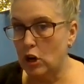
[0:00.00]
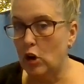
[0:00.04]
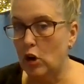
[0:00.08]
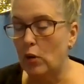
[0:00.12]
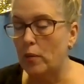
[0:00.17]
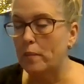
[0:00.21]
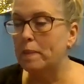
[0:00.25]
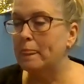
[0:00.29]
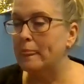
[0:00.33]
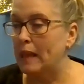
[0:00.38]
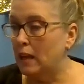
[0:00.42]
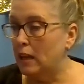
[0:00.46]

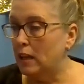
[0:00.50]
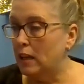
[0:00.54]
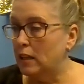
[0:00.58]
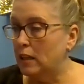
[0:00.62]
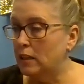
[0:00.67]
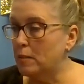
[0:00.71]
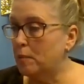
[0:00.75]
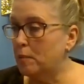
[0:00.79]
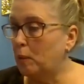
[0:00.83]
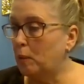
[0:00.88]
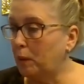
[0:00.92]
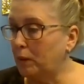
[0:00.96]
So
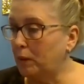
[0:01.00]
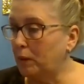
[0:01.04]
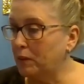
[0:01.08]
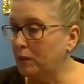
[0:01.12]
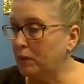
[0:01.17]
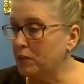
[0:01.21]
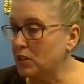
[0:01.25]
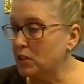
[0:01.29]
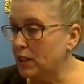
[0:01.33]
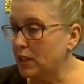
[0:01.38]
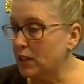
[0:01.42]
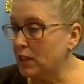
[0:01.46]
the employer
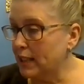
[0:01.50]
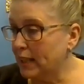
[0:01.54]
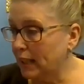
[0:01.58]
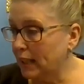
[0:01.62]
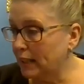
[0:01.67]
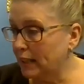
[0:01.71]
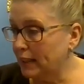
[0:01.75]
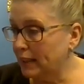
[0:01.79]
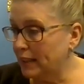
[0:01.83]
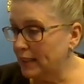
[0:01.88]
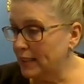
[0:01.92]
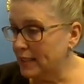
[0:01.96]
is going to
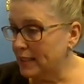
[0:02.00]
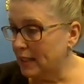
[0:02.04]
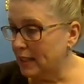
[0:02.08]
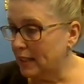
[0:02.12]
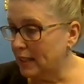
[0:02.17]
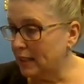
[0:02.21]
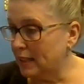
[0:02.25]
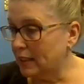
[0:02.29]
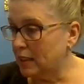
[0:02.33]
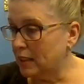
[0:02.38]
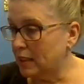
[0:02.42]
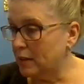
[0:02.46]
get these
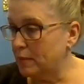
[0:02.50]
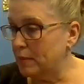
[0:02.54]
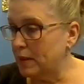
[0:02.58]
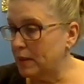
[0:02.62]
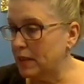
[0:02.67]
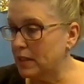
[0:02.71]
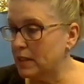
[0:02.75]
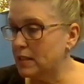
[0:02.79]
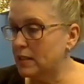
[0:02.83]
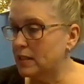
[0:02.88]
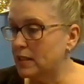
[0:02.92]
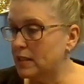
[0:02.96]

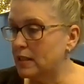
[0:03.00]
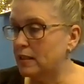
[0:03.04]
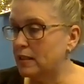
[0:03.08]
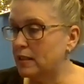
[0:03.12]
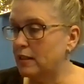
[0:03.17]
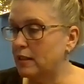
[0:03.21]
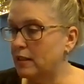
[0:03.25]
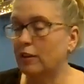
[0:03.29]
documents.